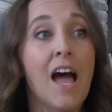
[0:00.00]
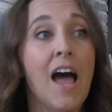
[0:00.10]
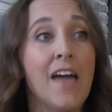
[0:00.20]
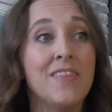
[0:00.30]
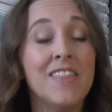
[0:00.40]

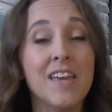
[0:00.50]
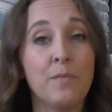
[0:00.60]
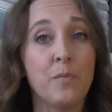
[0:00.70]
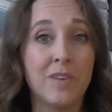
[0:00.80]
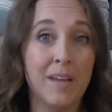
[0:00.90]
And
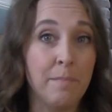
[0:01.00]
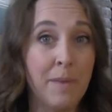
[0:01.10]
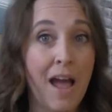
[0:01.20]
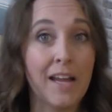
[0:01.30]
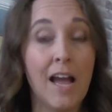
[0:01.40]
then when we get
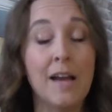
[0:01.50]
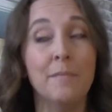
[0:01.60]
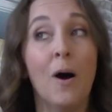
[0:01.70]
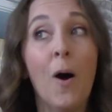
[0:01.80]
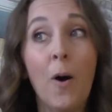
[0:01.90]
back,
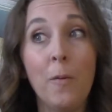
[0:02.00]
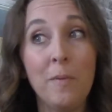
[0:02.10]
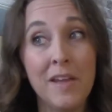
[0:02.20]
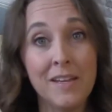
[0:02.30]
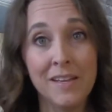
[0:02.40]
I'm
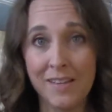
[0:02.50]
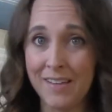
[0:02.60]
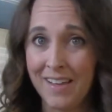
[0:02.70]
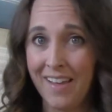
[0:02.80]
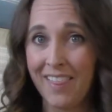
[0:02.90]
hoping
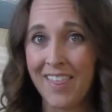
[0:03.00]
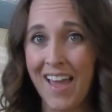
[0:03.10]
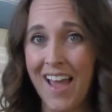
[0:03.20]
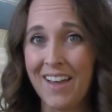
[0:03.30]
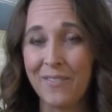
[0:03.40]

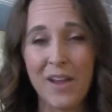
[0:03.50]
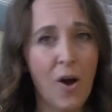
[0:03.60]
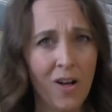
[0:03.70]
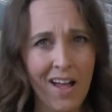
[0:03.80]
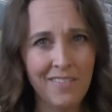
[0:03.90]
that we
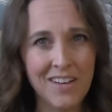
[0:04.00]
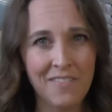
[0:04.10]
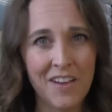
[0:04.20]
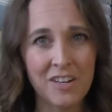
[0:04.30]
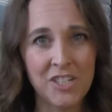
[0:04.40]
all have
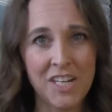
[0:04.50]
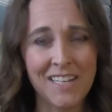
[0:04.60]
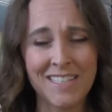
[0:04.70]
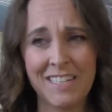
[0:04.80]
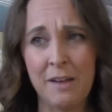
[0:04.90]
enough
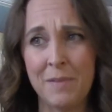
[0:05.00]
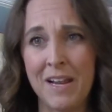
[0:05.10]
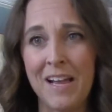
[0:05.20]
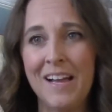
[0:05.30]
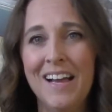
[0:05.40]
energy and
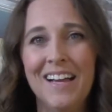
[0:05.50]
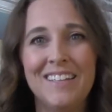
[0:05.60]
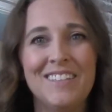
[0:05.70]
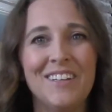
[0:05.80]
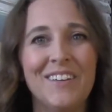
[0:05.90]
stamina
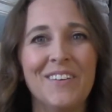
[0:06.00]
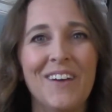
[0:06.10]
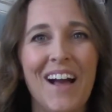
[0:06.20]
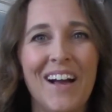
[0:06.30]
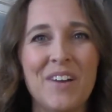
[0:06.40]

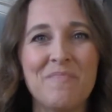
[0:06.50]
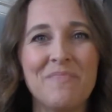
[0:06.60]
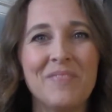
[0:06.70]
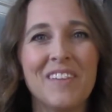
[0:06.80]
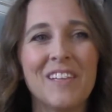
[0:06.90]

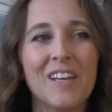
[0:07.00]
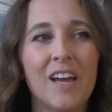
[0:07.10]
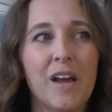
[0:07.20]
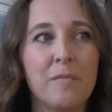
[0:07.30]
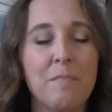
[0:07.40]
to
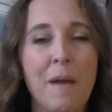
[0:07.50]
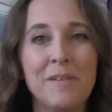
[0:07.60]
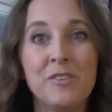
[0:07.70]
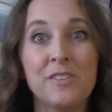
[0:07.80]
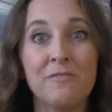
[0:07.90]
maybe
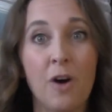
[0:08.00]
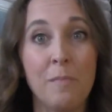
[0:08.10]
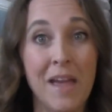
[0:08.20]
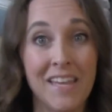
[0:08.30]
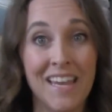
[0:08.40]
do some
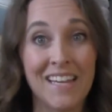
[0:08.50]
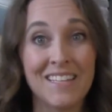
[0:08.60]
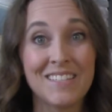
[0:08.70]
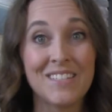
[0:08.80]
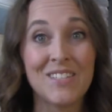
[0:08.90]
fall
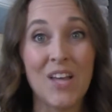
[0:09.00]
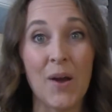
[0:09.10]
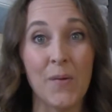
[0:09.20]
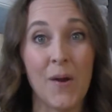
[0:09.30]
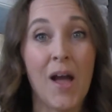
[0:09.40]
baking.
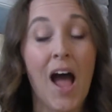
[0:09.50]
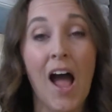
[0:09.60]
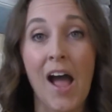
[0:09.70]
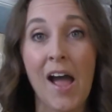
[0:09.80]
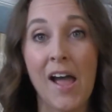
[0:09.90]
So
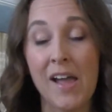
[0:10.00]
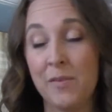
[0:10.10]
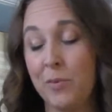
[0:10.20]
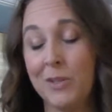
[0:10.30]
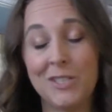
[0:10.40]

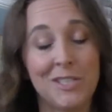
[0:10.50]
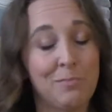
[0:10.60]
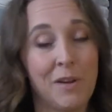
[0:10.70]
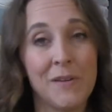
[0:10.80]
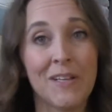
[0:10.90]
I will just
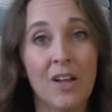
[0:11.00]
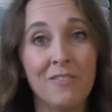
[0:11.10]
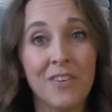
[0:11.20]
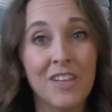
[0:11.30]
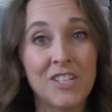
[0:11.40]
bring you
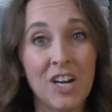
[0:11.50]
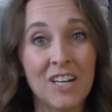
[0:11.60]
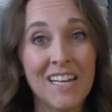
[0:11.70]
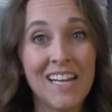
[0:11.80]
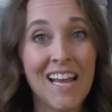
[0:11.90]
along for the
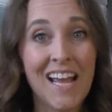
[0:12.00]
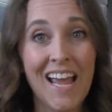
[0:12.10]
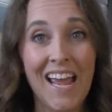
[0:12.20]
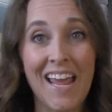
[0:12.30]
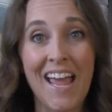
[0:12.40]
journey
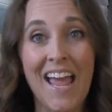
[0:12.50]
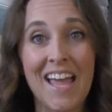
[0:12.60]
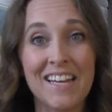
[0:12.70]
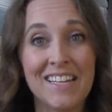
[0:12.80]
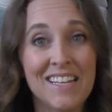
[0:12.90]

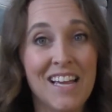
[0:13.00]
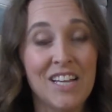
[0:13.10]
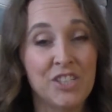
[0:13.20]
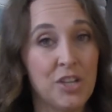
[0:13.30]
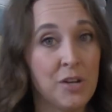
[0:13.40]
and
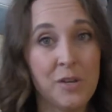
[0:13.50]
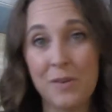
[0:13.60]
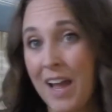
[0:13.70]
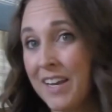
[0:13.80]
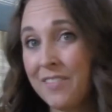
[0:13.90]
show you
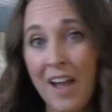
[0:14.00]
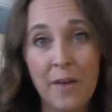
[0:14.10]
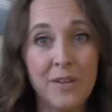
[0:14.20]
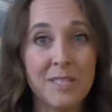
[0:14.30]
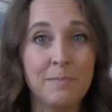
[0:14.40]
kind of
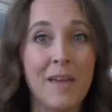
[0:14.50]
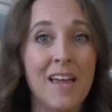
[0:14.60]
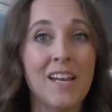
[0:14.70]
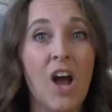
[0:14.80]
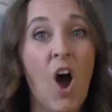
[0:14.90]
how we
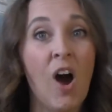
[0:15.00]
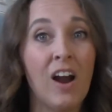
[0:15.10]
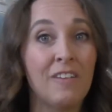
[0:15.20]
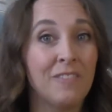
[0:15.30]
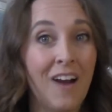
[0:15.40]
spend
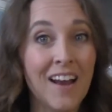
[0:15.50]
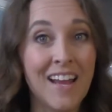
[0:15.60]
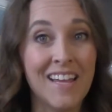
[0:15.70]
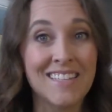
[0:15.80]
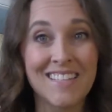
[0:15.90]
our
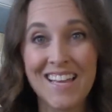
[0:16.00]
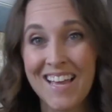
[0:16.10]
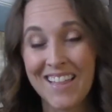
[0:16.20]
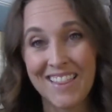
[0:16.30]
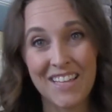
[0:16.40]
Fridays.
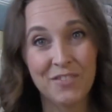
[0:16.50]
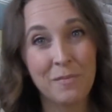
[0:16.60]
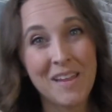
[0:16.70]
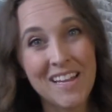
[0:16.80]
Thanks for being